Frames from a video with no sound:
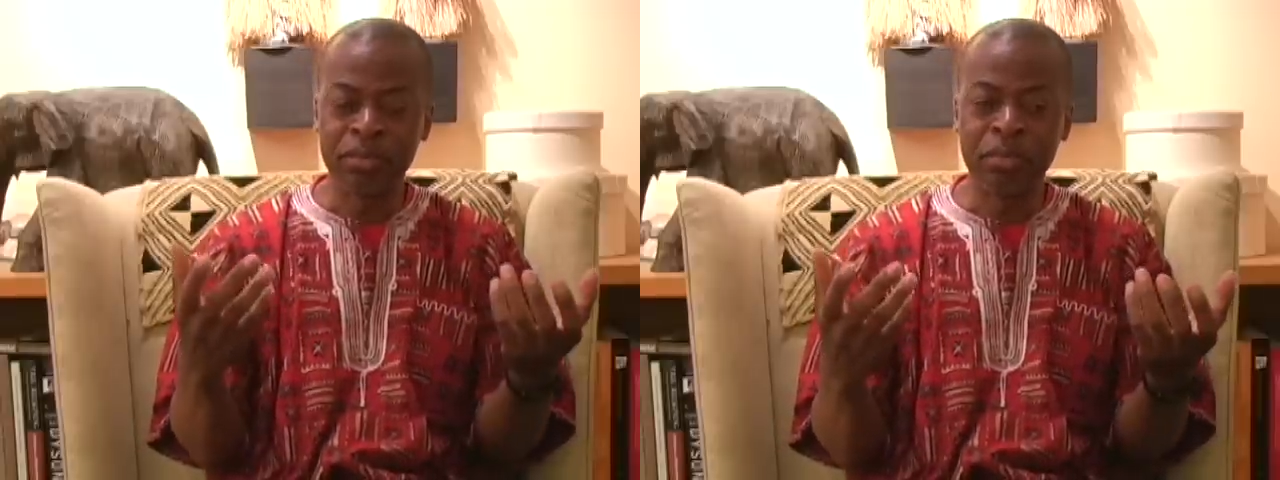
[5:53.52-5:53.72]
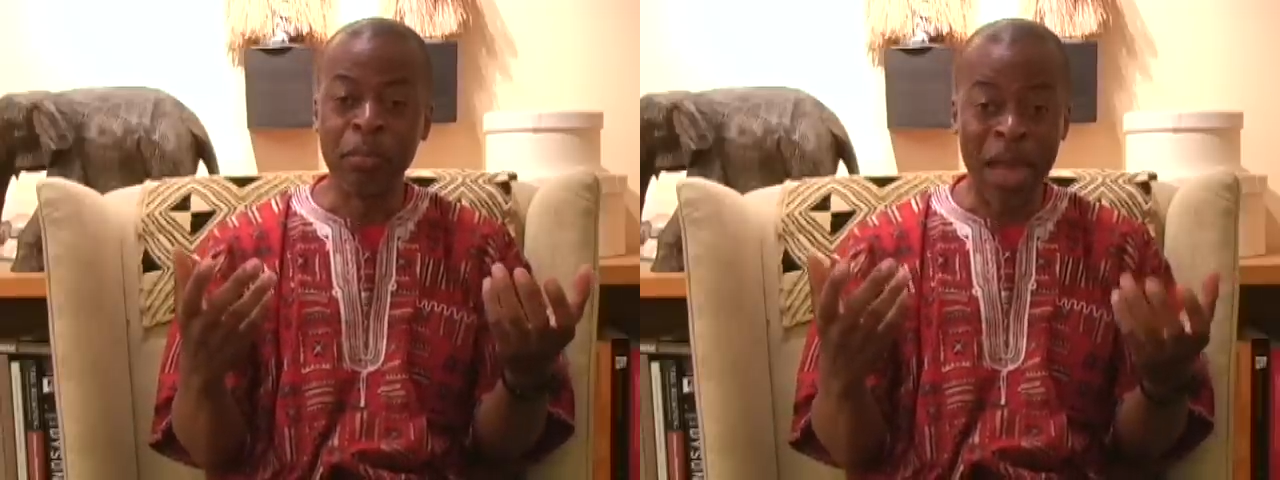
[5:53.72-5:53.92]

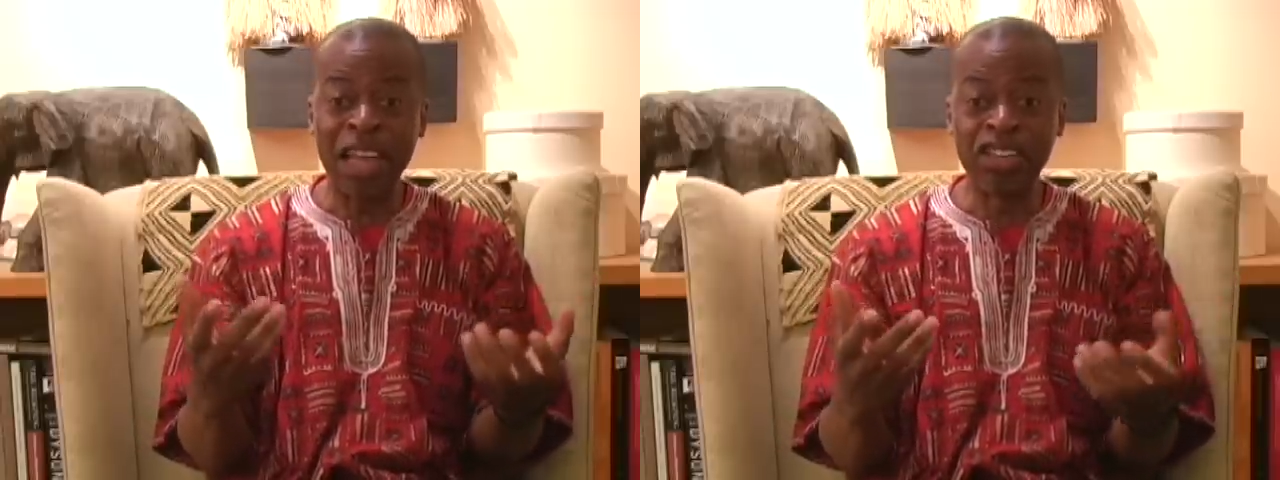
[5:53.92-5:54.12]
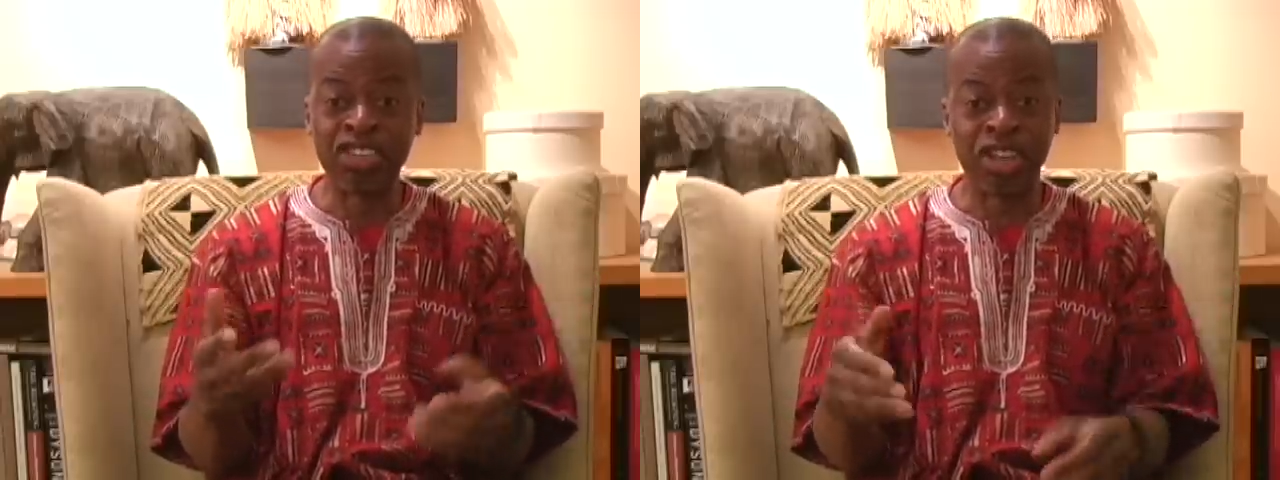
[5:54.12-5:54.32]

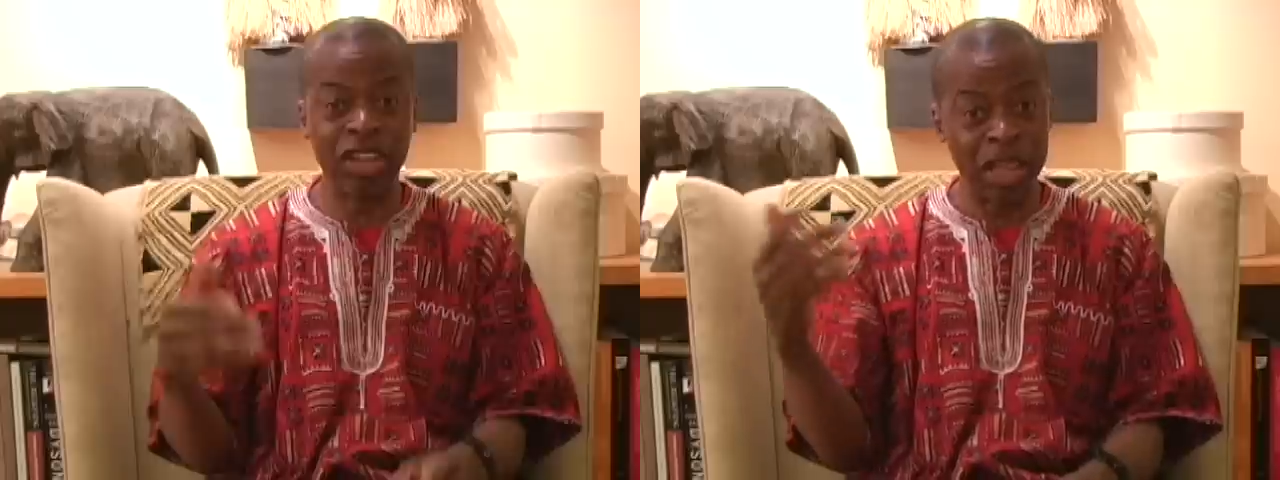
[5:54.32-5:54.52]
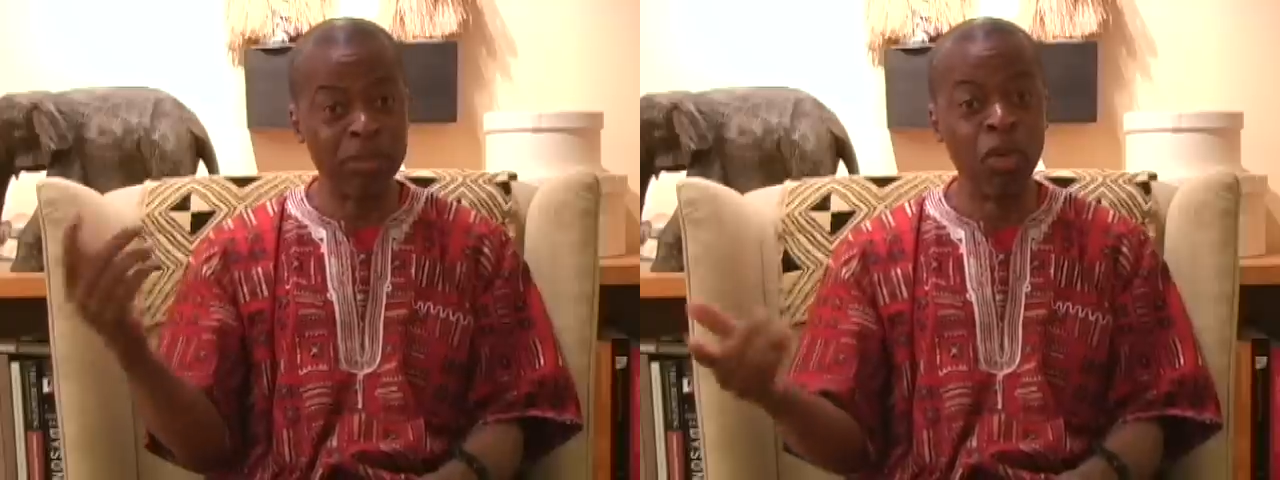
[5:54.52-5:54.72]
major
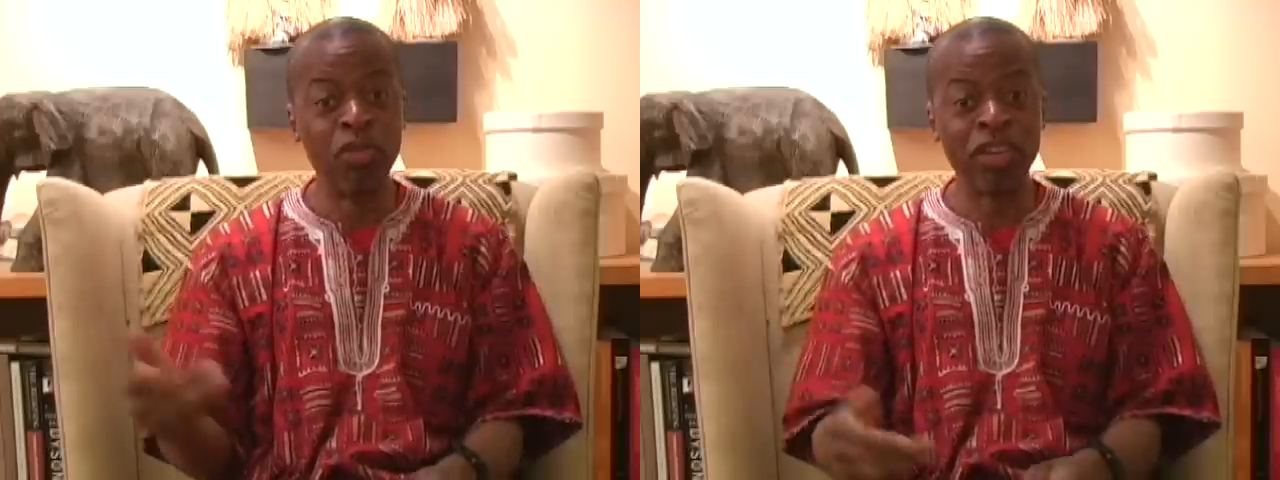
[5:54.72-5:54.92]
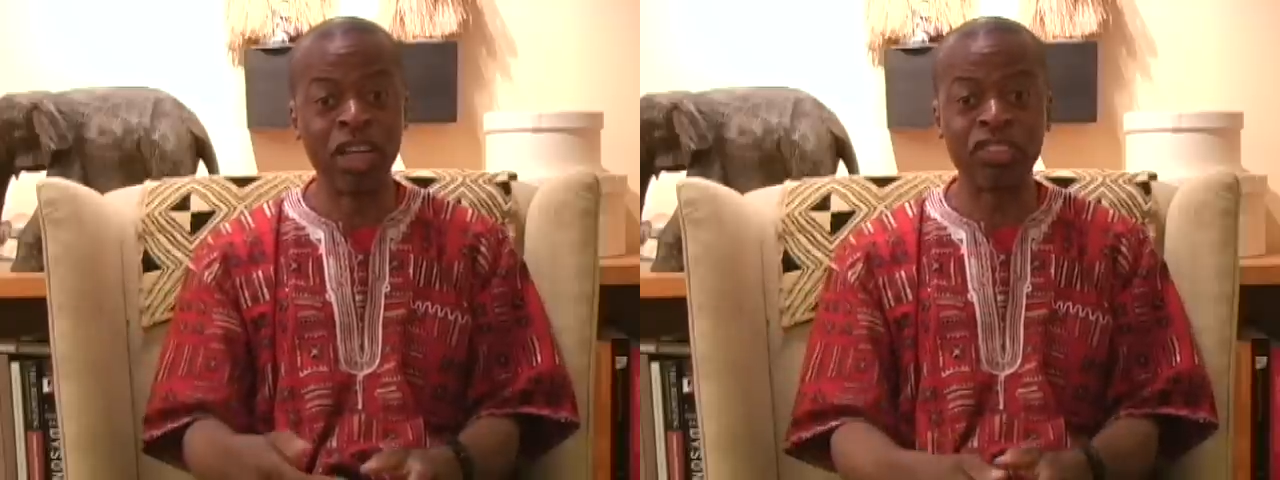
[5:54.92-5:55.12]
in
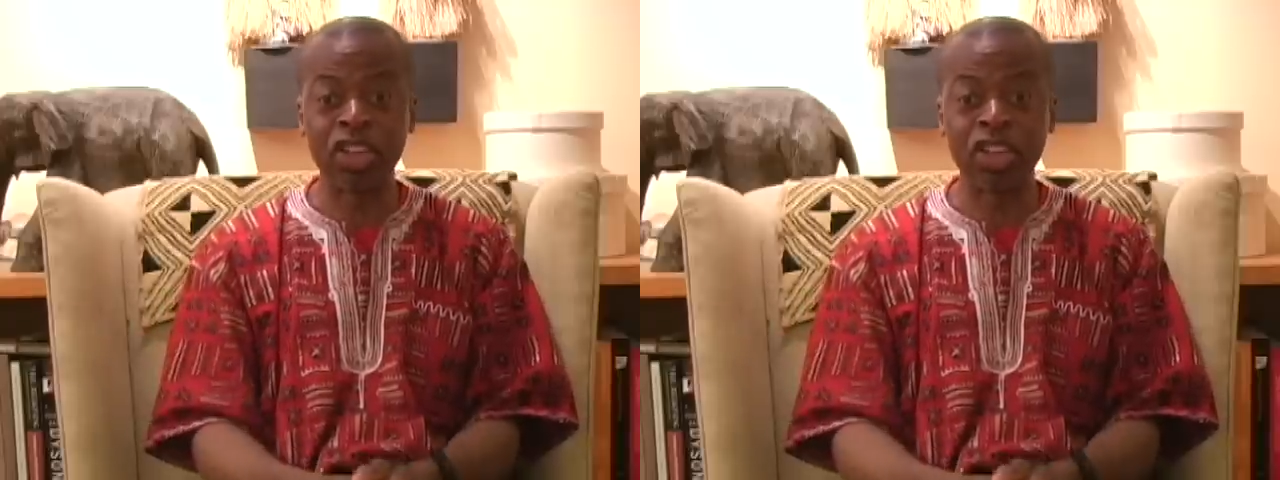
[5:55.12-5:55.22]
moving us